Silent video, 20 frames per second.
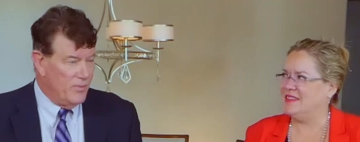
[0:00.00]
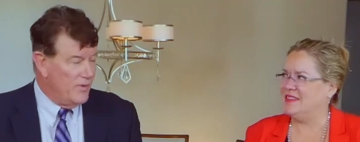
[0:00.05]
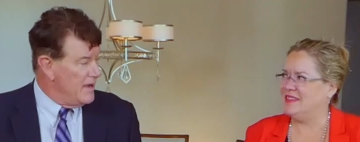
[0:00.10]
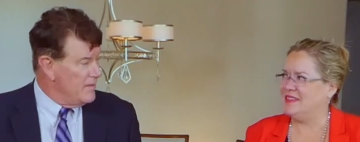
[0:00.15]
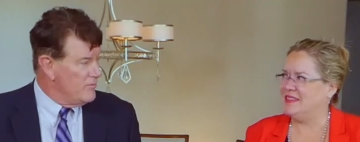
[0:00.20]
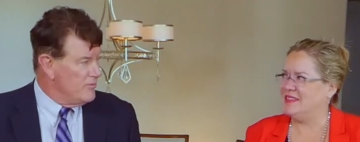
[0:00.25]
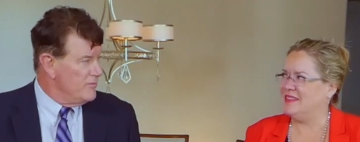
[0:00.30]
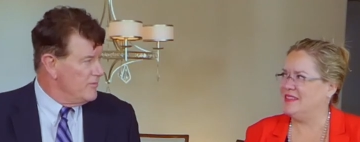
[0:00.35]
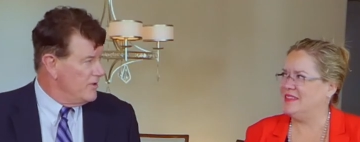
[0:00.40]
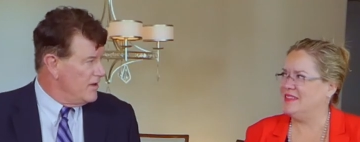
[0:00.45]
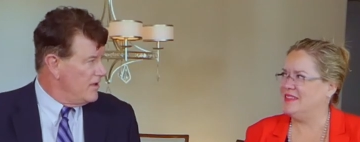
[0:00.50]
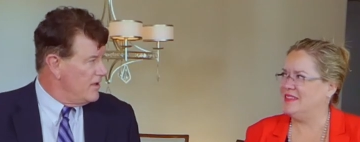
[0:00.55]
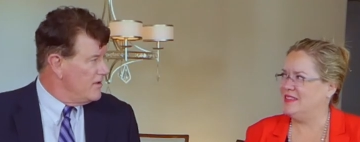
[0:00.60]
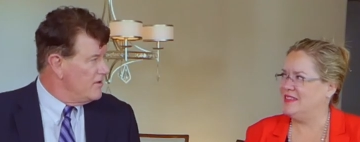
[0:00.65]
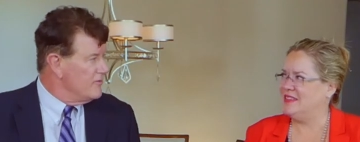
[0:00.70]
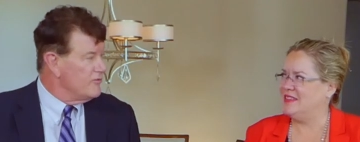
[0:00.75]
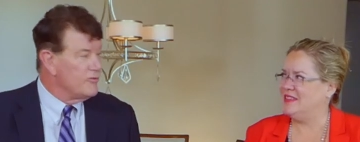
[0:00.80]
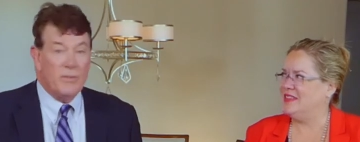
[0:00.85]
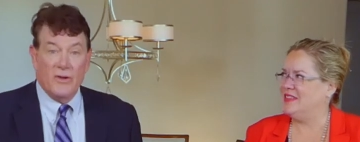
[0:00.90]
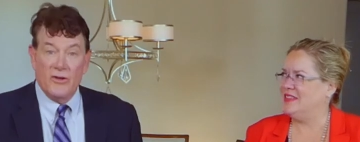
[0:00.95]
Speaker 1: a problem at
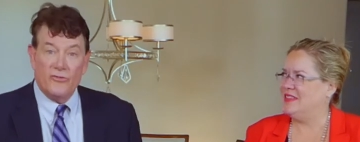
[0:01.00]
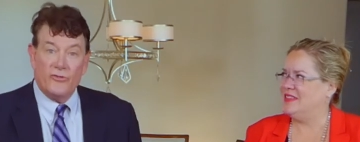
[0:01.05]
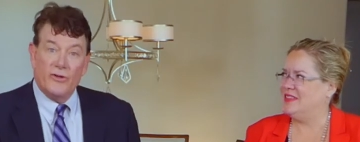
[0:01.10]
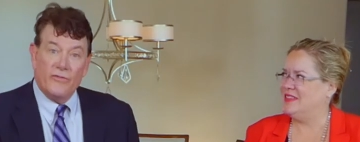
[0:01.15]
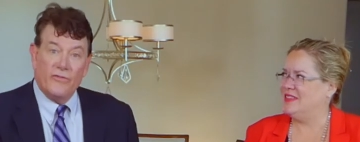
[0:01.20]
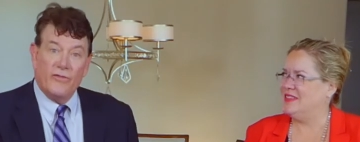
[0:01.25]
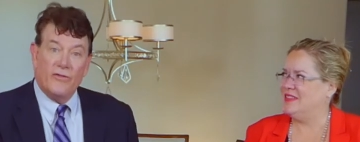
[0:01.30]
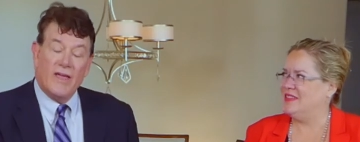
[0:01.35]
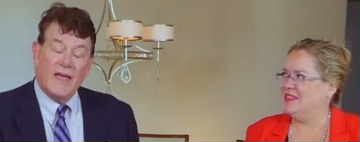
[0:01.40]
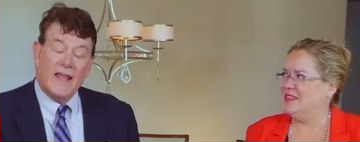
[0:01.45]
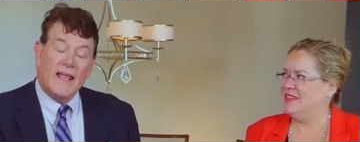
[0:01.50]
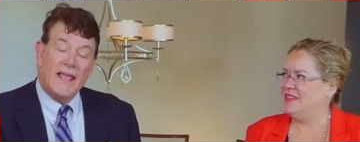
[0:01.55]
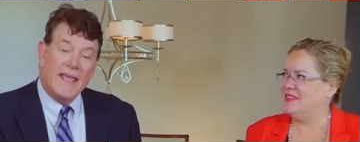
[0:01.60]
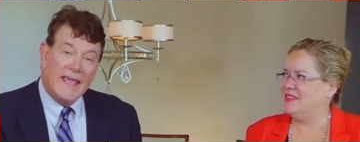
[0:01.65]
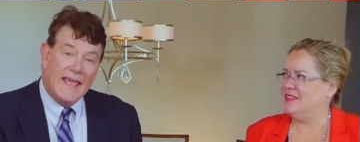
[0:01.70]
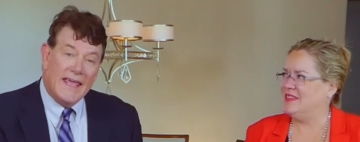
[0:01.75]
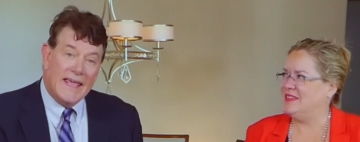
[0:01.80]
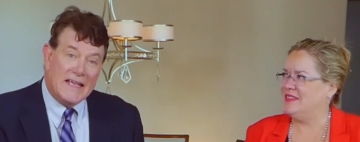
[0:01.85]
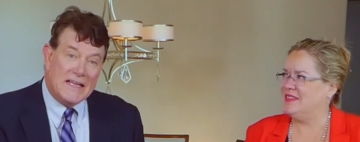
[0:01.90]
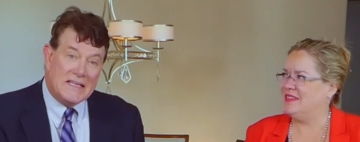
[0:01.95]
all, especially if you've got a
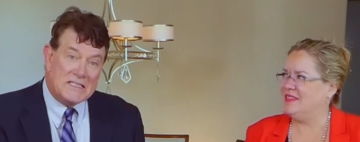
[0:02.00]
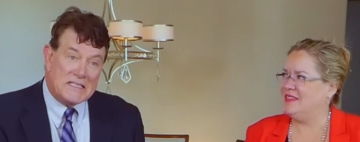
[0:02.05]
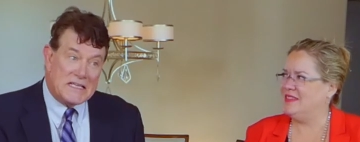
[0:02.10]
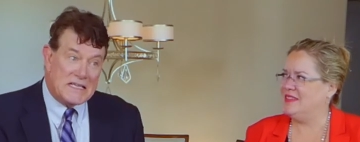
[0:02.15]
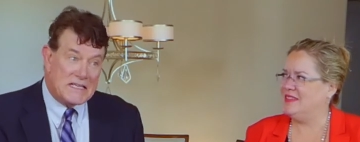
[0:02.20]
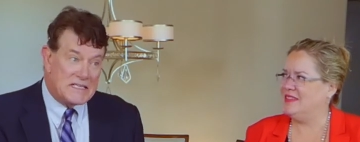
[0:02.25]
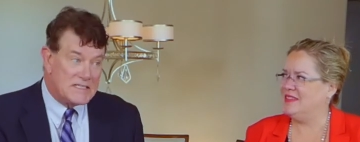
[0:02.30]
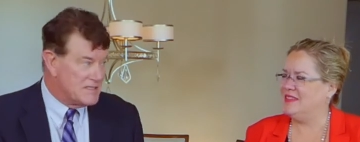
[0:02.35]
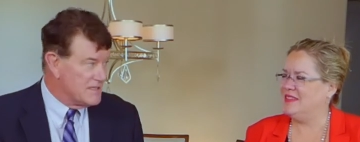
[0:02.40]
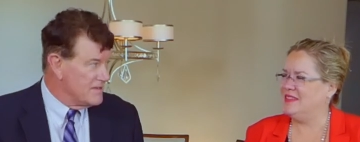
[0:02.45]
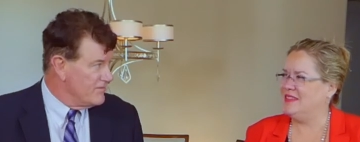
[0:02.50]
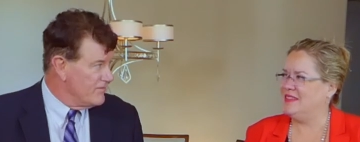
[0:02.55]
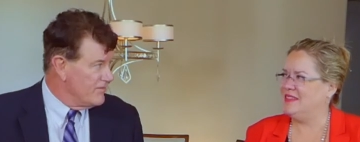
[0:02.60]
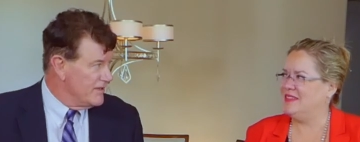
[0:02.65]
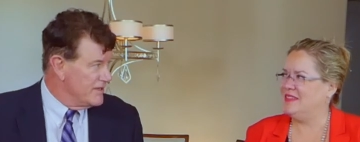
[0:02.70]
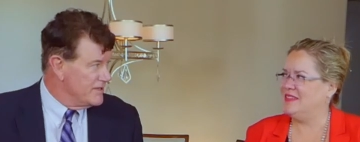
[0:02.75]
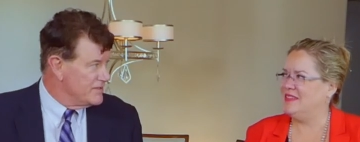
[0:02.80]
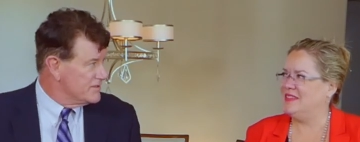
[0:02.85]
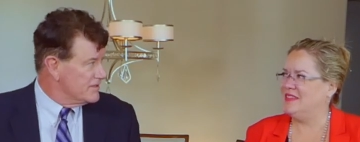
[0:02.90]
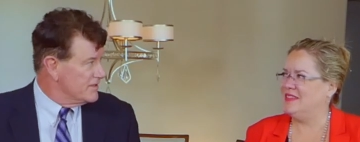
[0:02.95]
hedge against
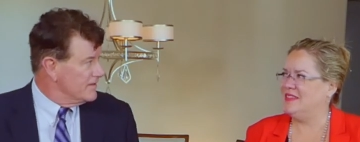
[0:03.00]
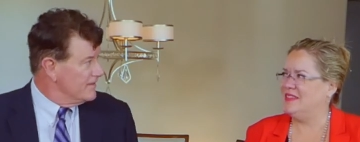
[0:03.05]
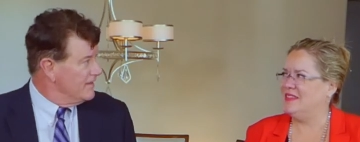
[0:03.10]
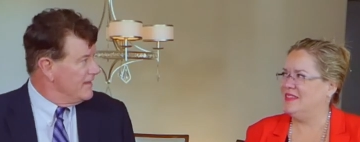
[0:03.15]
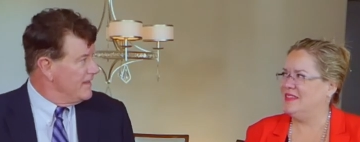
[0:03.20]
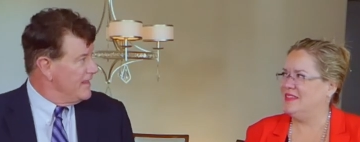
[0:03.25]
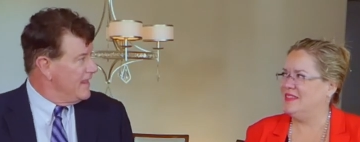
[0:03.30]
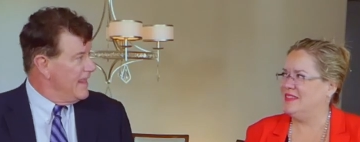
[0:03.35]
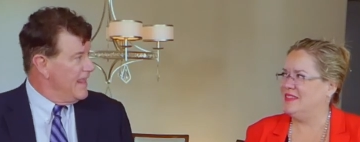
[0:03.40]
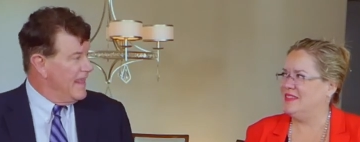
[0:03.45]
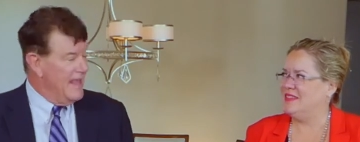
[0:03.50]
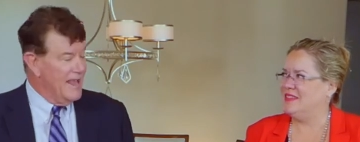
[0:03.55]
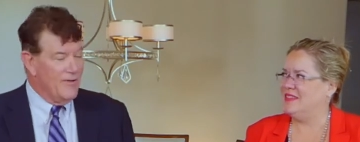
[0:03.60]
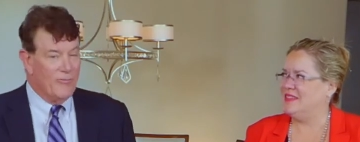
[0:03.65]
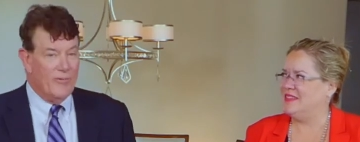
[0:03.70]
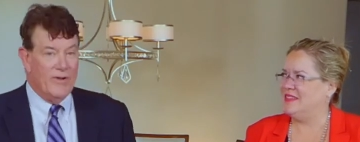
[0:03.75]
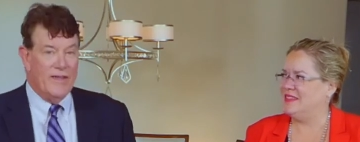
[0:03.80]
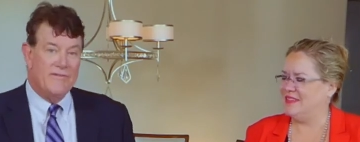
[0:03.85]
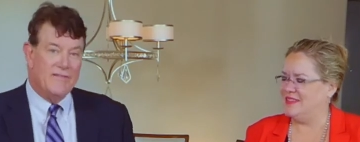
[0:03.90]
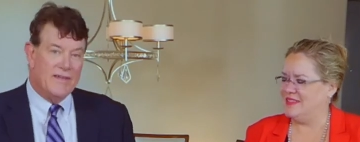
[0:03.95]
inflation.
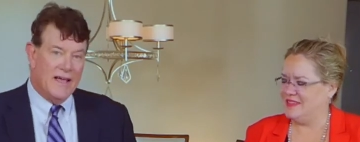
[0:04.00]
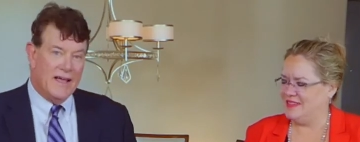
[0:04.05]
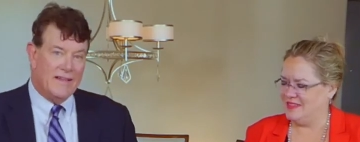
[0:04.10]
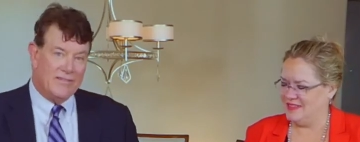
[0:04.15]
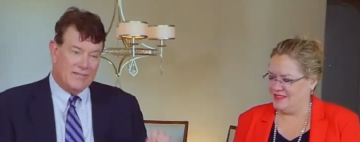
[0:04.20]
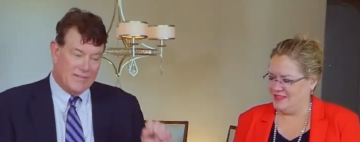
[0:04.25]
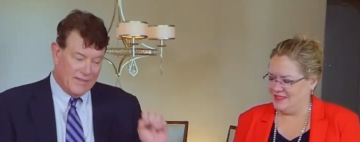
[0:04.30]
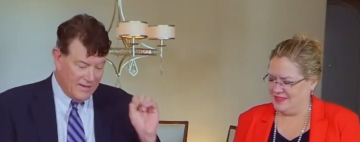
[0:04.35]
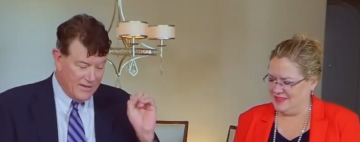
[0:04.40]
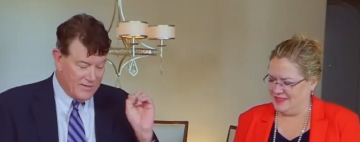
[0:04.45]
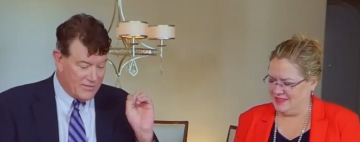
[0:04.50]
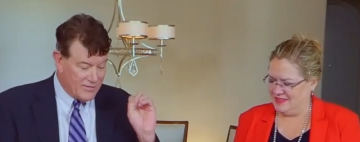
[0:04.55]
And we've got the